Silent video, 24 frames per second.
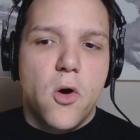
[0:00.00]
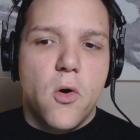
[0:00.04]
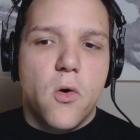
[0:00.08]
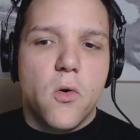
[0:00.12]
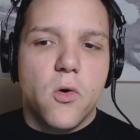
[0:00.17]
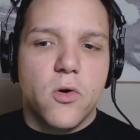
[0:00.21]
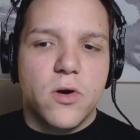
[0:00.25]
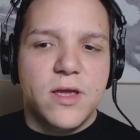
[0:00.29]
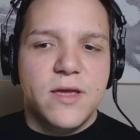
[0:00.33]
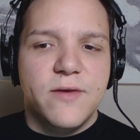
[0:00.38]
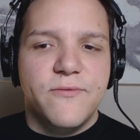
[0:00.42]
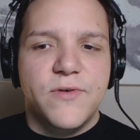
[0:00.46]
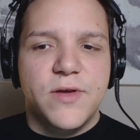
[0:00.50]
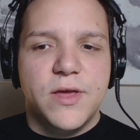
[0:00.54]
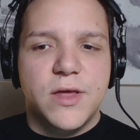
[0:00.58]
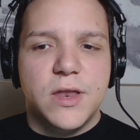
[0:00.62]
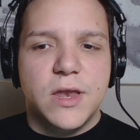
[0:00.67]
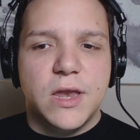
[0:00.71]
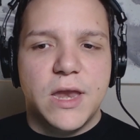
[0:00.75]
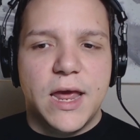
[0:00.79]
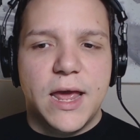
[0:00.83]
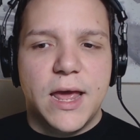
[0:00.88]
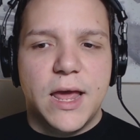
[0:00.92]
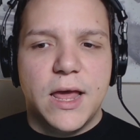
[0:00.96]
Or
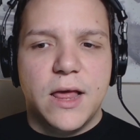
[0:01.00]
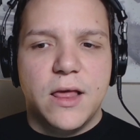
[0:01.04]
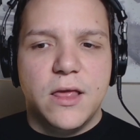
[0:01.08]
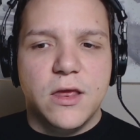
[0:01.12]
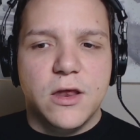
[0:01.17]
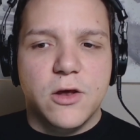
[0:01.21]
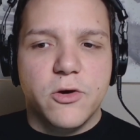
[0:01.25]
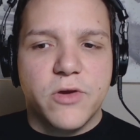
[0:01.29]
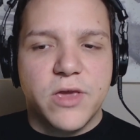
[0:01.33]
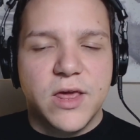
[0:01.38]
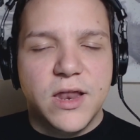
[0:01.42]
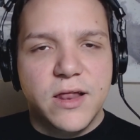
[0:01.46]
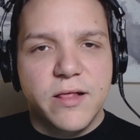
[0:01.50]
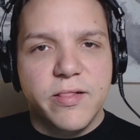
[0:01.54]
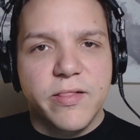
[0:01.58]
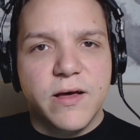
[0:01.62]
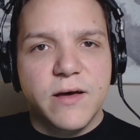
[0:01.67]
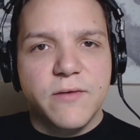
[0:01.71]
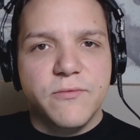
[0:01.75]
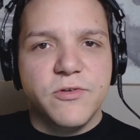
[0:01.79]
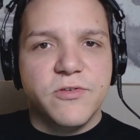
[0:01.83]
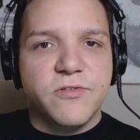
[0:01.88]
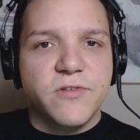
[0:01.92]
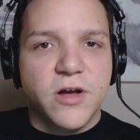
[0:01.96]
even, Kitty
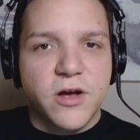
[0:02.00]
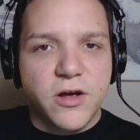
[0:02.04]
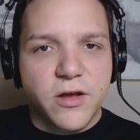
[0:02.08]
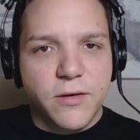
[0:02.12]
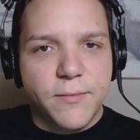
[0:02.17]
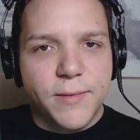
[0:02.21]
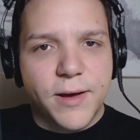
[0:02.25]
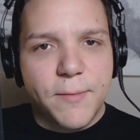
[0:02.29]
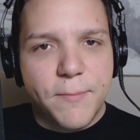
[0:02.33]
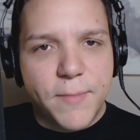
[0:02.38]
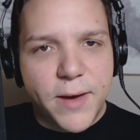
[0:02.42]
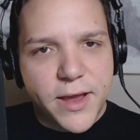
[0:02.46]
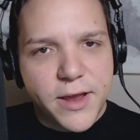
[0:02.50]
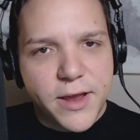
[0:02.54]
Love is talking about